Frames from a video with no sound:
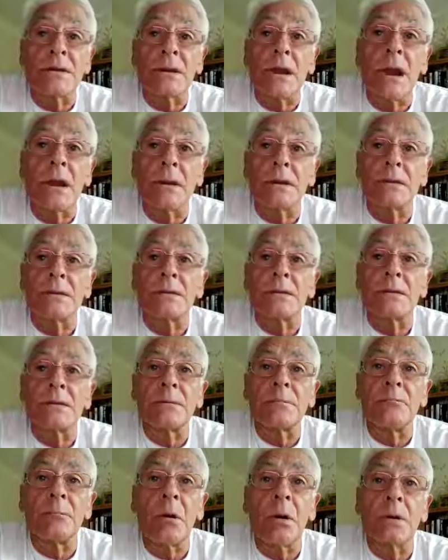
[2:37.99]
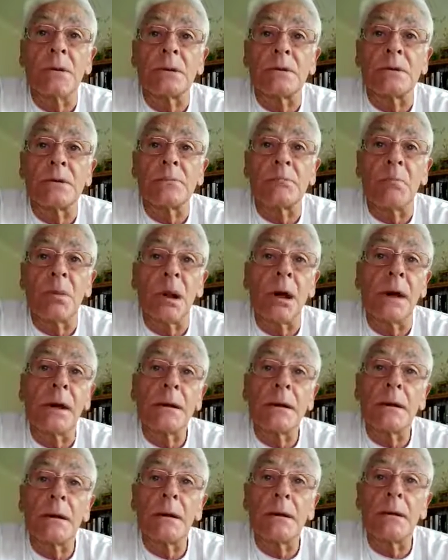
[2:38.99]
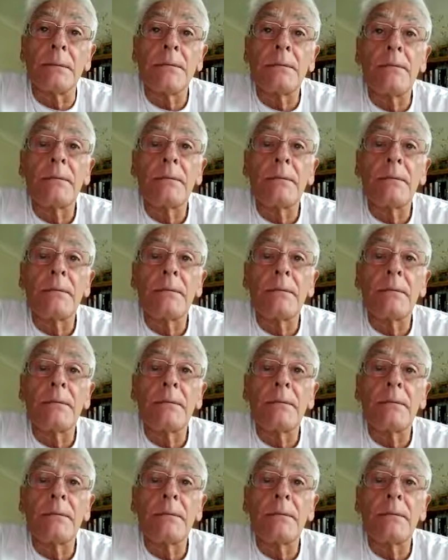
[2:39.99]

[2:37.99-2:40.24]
scientists and policy blindly.